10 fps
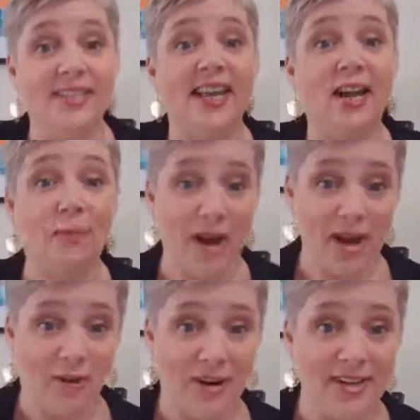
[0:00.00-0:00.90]
Celebrate
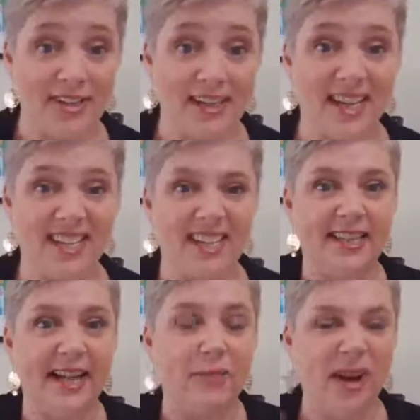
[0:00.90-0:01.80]
your own successes,
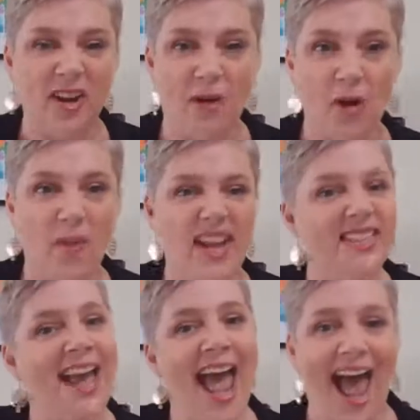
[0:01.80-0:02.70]
celebrate your own
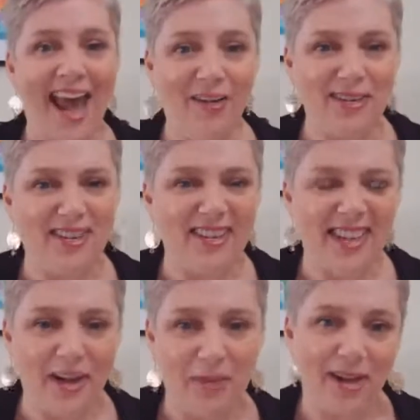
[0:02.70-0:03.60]
wins, and also
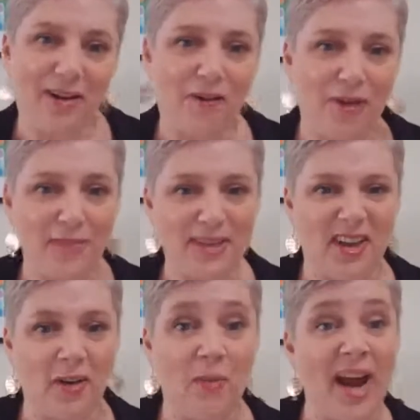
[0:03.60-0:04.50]
celebrate those flops
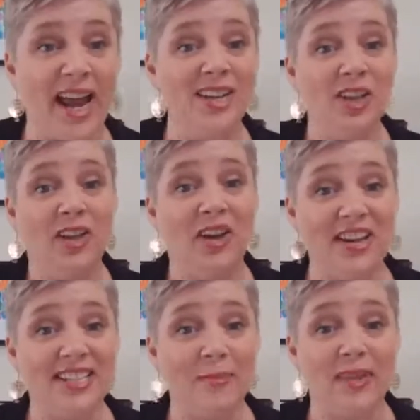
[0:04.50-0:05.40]
along the way as you
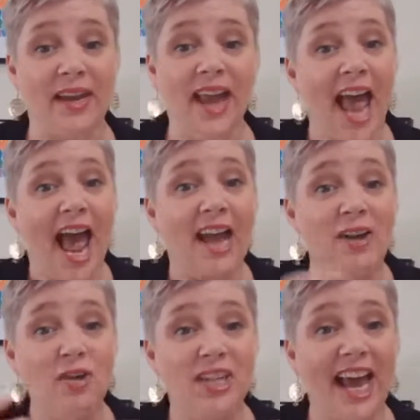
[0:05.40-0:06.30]
learn something
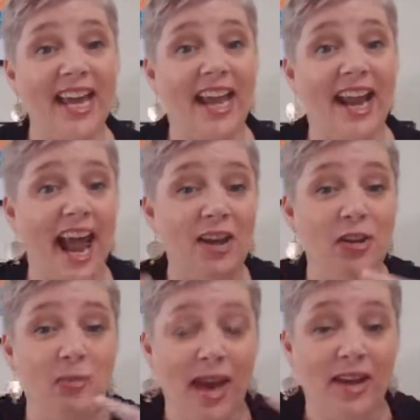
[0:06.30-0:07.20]
and you take it and
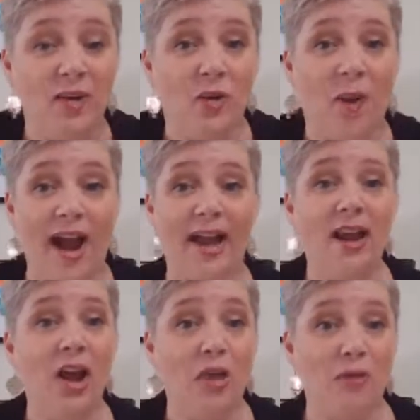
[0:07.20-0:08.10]
you make your way
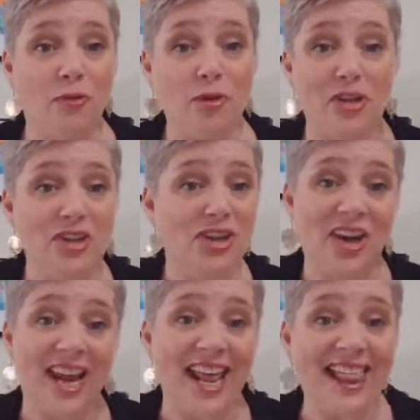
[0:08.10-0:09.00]
through the
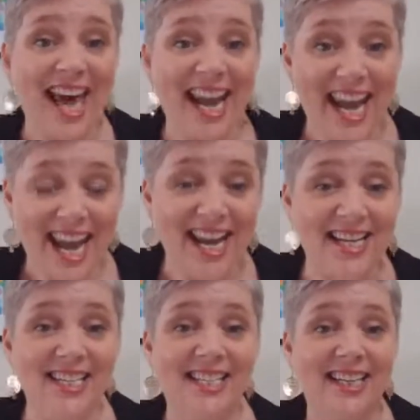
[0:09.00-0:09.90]
journey that
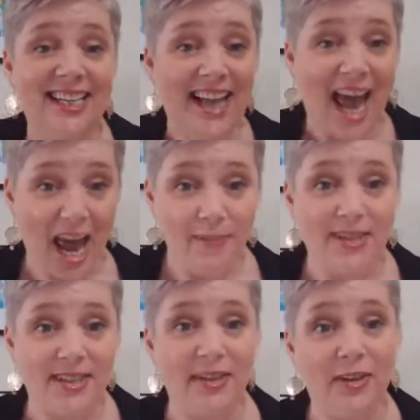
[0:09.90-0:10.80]
is
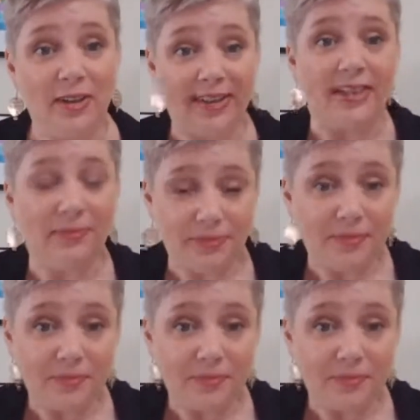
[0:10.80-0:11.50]
absolutely